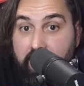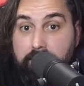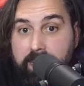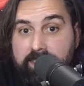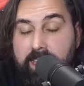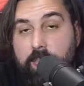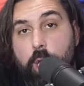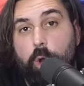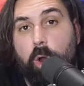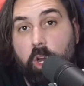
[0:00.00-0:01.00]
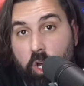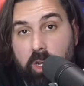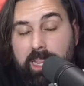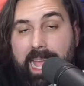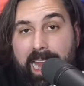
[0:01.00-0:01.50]
It means that you're
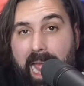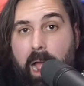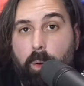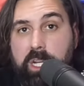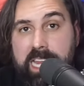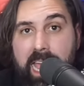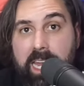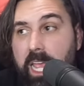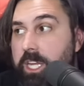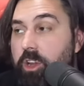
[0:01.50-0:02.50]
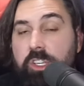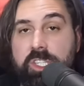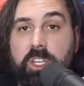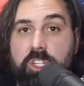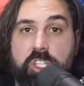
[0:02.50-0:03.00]
currently at hour 10 and you're
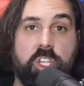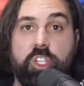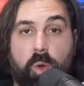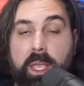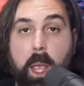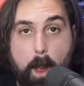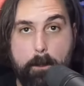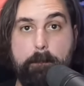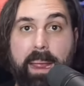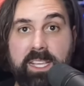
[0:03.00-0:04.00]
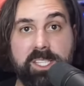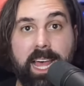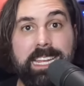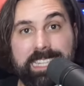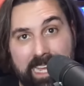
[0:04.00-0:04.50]
still just enjoying
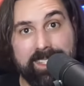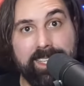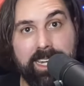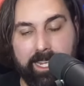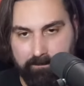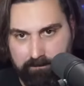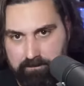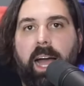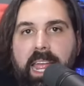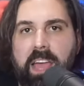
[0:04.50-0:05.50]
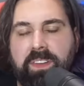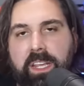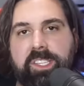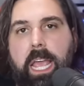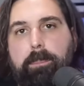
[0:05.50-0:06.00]
baseline Destiny. I have an
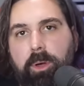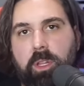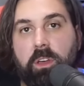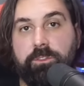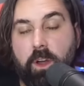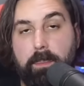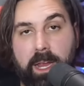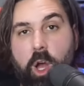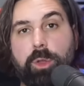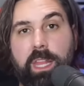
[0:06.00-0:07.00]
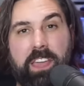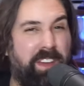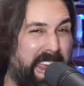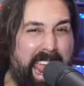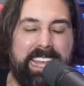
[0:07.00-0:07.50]
example from my own life,
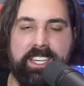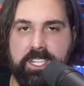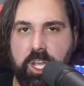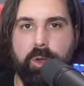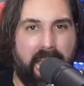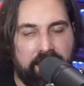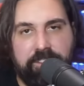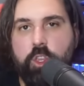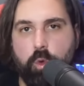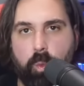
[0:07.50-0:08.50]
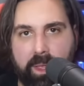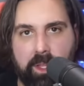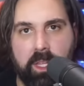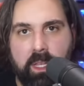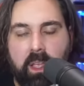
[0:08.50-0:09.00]
an anecdote, if you will,